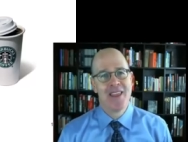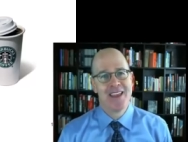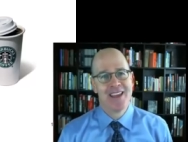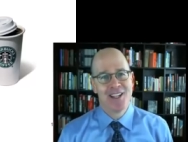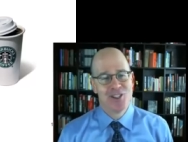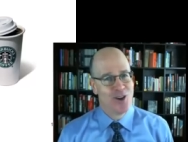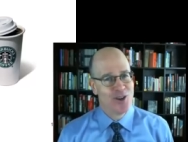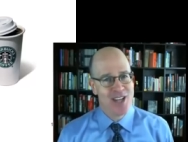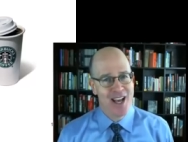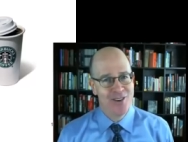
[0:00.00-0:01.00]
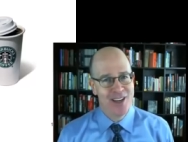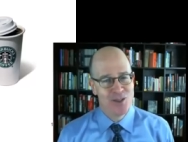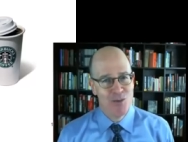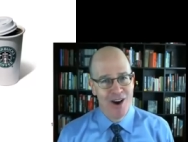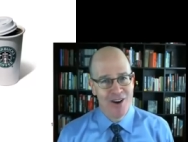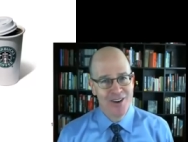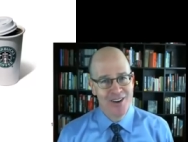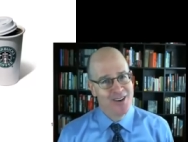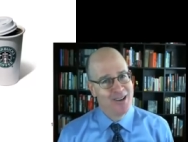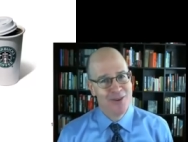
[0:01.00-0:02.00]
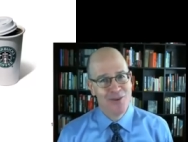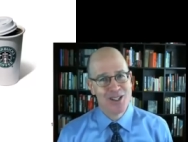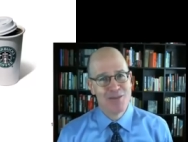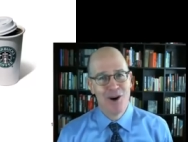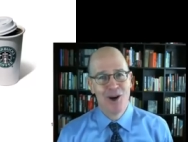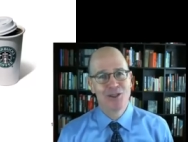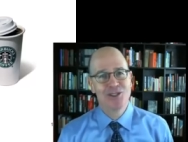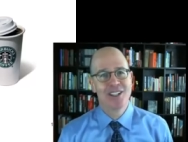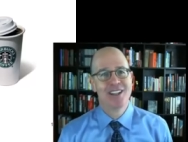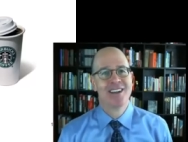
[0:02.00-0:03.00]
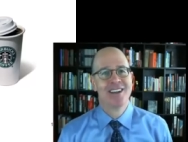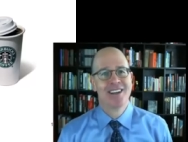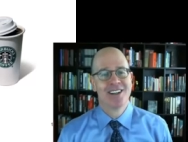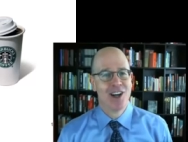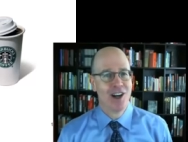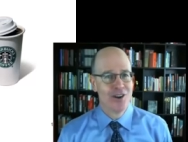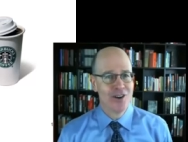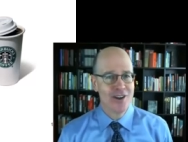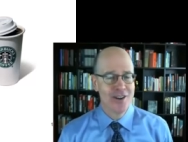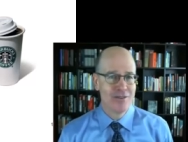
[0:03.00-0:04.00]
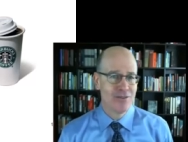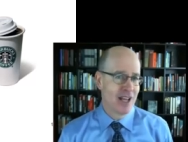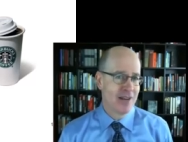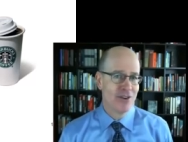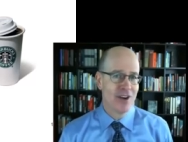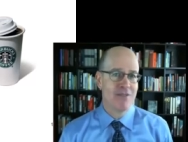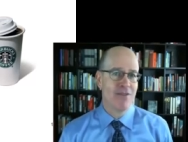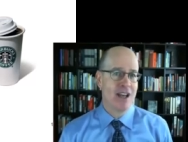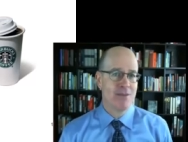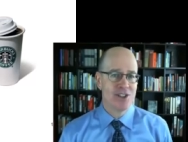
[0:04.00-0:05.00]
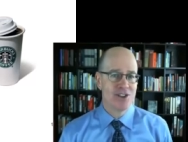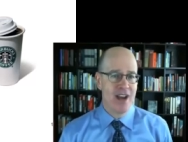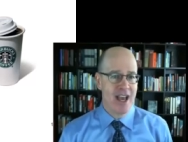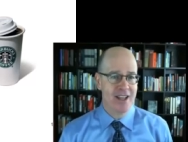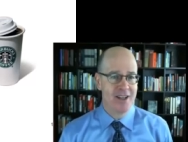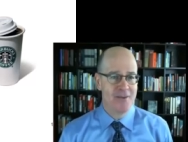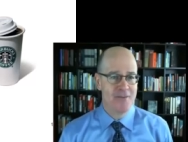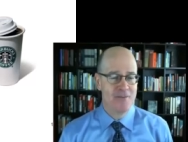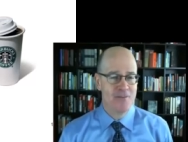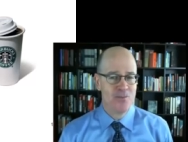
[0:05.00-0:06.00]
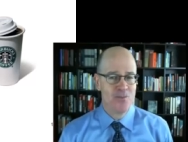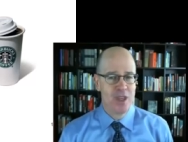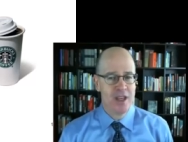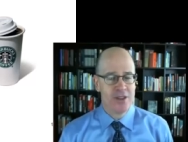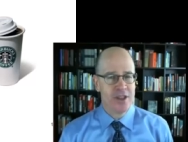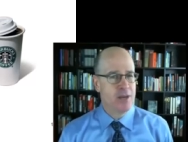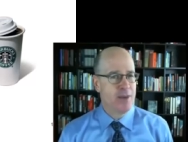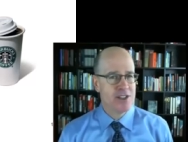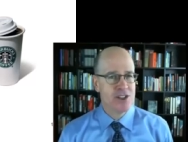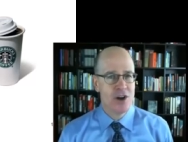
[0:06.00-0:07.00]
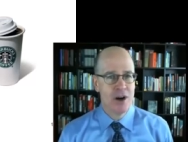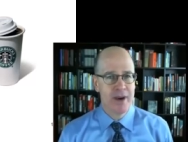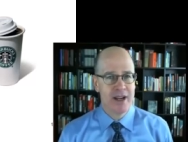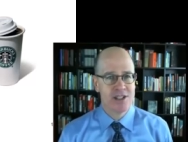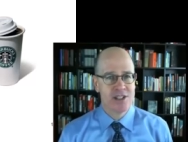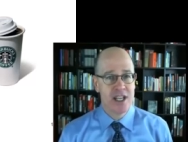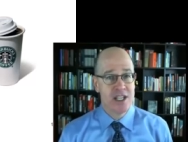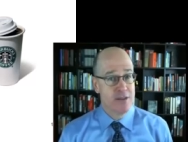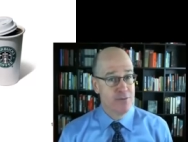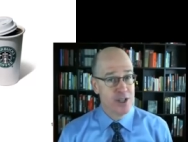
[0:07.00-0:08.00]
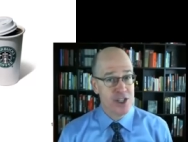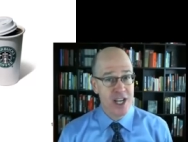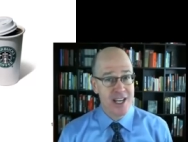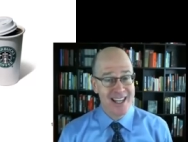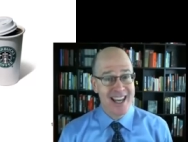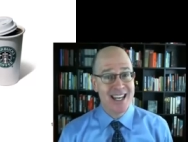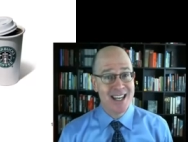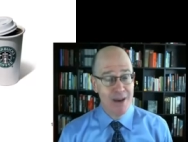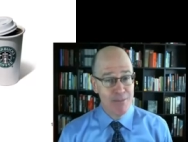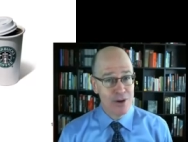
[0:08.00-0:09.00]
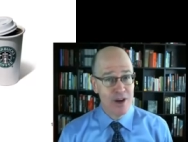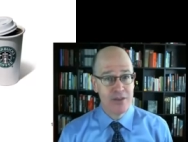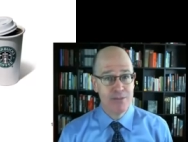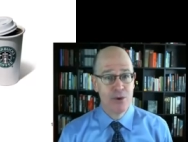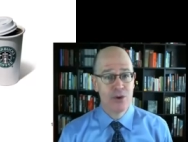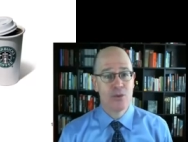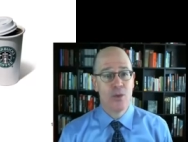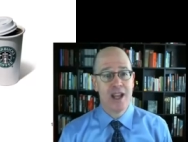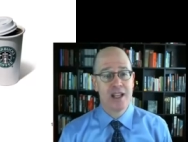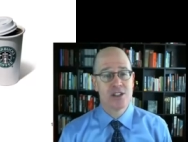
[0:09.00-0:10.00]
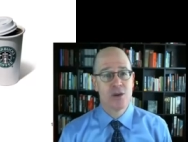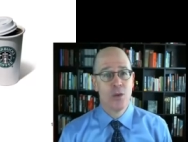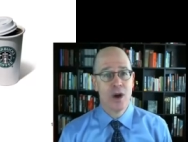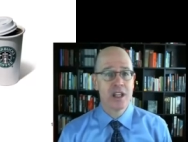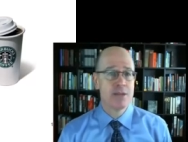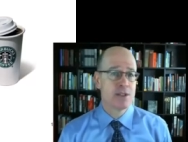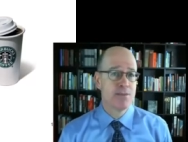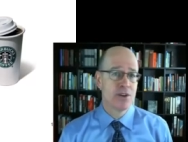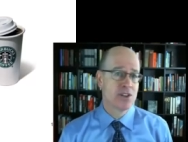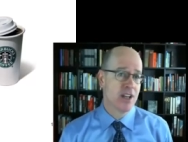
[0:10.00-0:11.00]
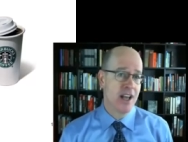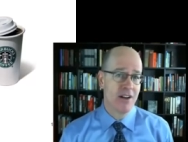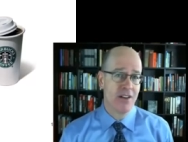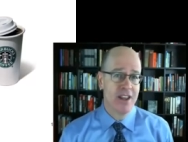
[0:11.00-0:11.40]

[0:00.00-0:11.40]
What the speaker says: It starts out as water, we suppose. Color, flavor, and vitamins are added. Think about Starbucks. They differentiate in a number of important ways. One of them is personnel.